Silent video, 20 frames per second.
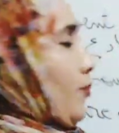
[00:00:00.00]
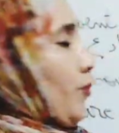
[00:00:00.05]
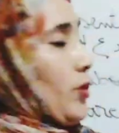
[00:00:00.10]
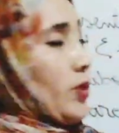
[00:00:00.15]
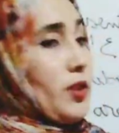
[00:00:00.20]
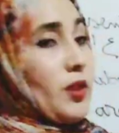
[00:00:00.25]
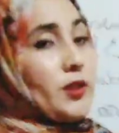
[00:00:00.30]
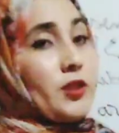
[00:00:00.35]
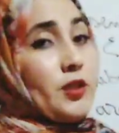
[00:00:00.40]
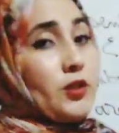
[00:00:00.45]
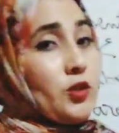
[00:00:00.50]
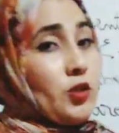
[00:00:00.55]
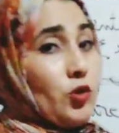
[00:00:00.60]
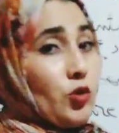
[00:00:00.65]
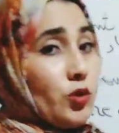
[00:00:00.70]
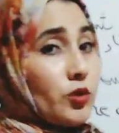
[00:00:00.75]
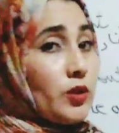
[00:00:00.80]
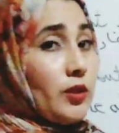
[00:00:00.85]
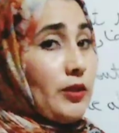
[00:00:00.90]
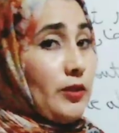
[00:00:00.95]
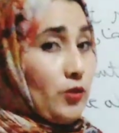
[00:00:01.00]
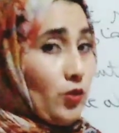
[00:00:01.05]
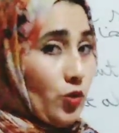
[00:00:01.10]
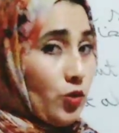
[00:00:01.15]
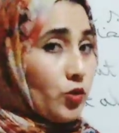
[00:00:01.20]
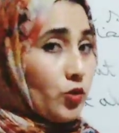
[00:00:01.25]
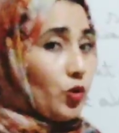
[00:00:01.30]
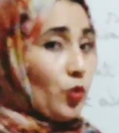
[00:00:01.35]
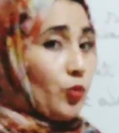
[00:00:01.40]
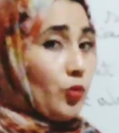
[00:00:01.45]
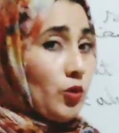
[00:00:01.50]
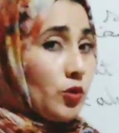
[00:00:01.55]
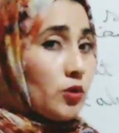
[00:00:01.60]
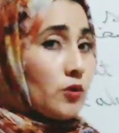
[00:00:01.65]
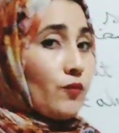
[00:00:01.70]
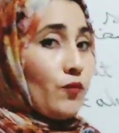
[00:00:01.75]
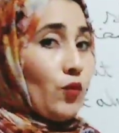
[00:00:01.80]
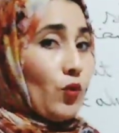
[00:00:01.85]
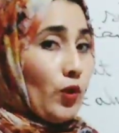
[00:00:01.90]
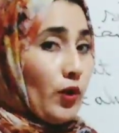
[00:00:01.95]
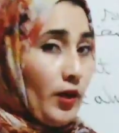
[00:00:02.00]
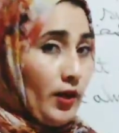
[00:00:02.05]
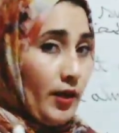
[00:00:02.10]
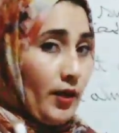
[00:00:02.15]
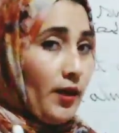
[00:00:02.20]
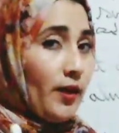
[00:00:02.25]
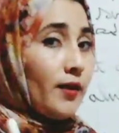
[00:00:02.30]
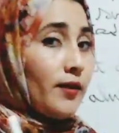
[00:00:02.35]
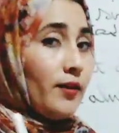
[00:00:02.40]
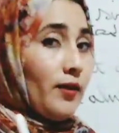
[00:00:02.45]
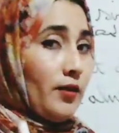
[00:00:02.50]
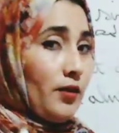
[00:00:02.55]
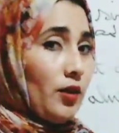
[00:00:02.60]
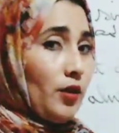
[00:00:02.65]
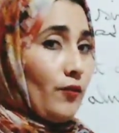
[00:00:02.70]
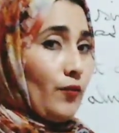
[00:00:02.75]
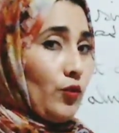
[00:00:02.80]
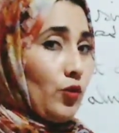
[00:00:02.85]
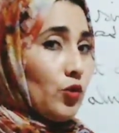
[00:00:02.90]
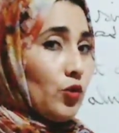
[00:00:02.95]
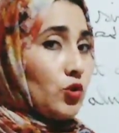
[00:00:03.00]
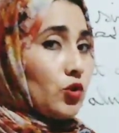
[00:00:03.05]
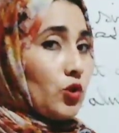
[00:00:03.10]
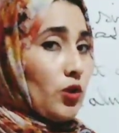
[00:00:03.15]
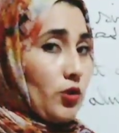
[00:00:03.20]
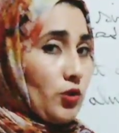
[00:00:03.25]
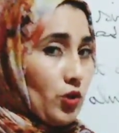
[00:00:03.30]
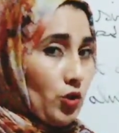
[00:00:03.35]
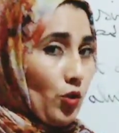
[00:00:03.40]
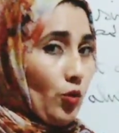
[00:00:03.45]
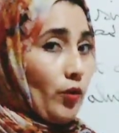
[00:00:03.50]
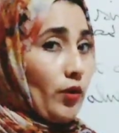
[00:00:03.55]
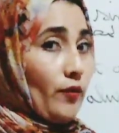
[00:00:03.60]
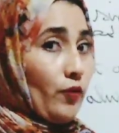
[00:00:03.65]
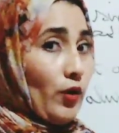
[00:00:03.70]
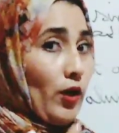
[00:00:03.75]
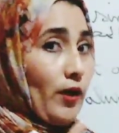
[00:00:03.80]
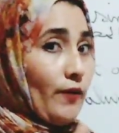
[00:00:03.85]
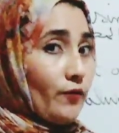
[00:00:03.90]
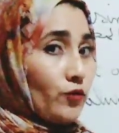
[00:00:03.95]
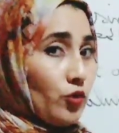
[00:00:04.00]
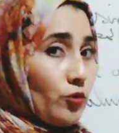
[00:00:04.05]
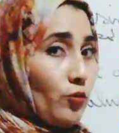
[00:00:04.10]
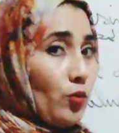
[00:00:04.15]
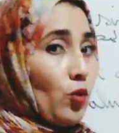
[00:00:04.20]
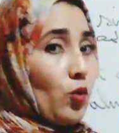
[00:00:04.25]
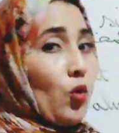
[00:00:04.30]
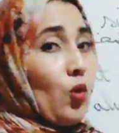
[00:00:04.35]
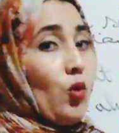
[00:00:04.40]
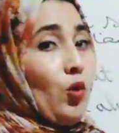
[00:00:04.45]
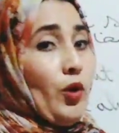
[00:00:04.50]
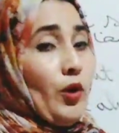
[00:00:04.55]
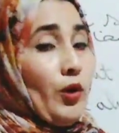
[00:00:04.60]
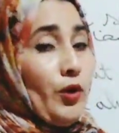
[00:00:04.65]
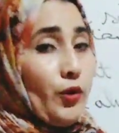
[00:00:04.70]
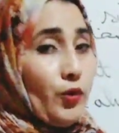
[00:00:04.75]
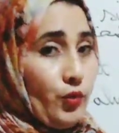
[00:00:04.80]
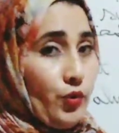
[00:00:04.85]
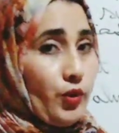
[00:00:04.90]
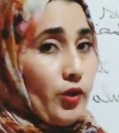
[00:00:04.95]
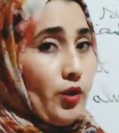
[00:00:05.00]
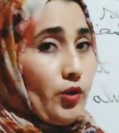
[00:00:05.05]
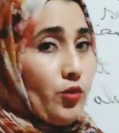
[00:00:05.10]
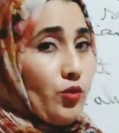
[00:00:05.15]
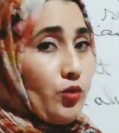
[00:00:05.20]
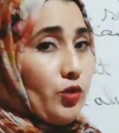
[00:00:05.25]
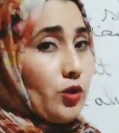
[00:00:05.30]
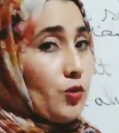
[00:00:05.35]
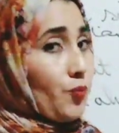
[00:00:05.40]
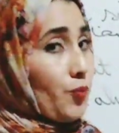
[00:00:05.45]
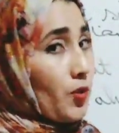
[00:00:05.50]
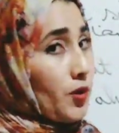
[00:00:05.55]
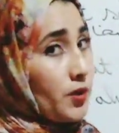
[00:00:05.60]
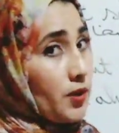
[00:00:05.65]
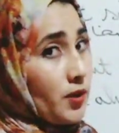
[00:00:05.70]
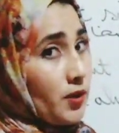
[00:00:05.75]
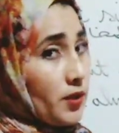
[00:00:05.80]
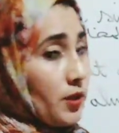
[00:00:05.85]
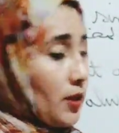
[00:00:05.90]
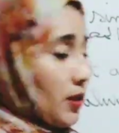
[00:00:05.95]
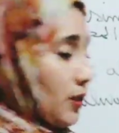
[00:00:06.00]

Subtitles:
present continuous is also used for the near future. So if you have tomorrow, you can use present